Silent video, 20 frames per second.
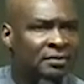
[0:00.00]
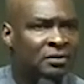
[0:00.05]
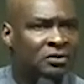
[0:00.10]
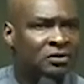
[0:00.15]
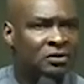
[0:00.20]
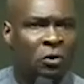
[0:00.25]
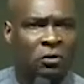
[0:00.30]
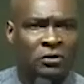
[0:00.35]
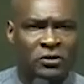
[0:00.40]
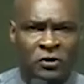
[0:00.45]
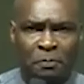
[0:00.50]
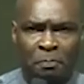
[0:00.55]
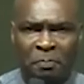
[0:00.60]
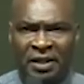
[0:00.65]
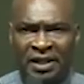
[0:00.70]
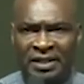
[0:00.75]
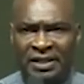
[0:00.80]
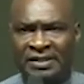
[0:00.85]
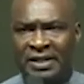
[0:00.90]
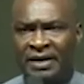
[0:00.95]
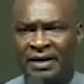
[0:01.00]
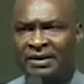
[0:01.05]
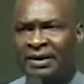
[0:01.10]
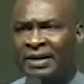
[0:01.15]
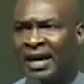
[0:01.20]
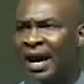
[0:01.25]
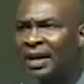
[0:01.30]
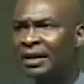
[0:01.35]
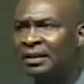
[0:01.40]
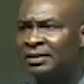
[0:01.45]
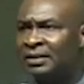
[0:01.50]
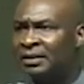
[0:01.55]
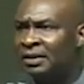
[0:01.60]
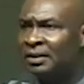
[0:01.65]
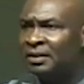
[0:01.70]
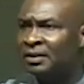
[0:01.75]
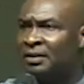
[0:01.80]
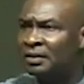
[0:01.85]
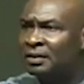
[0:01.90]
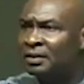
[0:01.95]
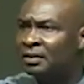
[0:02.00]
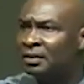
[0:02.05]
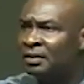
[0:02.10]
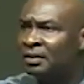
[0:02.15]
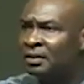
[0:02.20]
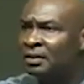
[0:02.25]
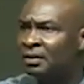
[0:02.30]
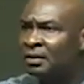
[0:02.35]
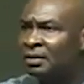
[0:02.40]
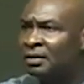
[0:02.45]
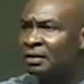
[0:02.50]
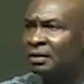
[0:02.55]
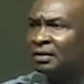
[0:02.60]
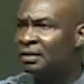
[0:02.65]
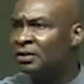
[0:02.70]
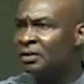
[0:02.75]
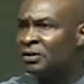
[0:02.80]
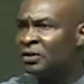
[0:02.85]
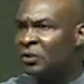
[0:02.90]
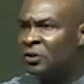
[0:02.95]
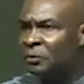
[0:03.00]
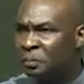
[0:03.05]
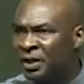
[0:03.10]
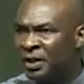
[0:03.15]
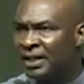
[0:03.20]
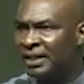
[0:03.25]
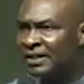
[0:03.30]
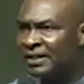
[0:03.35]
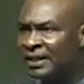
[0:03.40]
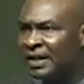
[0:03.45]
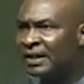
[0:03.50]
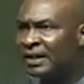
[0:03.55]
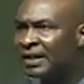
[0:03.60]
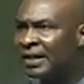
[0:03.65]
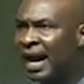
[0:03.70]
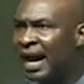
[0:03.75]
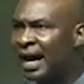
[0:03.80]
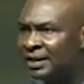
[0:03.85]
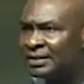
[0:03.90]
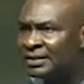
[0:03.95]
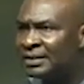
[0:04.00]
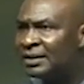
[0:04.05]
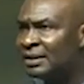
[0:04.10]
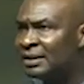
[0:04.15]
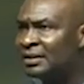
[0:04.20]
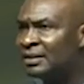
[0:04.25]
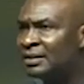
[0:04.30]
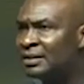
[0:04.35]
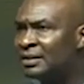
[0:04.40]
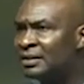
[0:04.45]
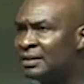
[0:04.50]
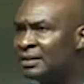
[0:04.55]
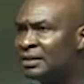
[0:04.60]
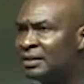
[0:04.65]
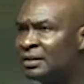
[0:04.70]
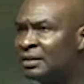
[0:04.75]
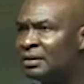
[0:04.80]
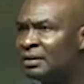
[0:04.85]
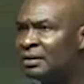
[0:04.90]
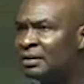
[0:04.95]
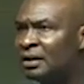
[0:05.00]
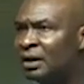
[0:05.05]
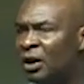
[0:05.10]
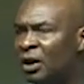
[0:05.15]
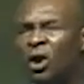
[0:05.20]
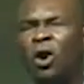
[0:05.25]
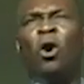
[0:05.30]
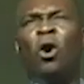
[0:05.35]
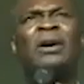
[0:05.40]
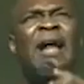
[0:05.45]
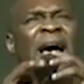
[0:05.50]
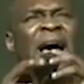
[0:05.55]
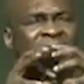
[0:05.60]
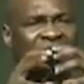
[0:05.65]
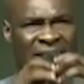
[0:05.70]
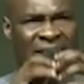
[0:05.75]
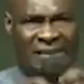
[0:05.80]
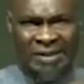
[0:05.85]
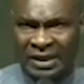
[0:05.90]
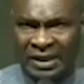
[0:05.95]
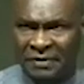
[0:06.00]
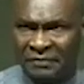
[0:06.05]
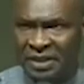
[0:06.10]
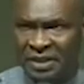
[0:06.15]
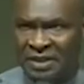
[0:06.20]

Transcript: So speed is a reality. Speed is a reality. Lord, I receive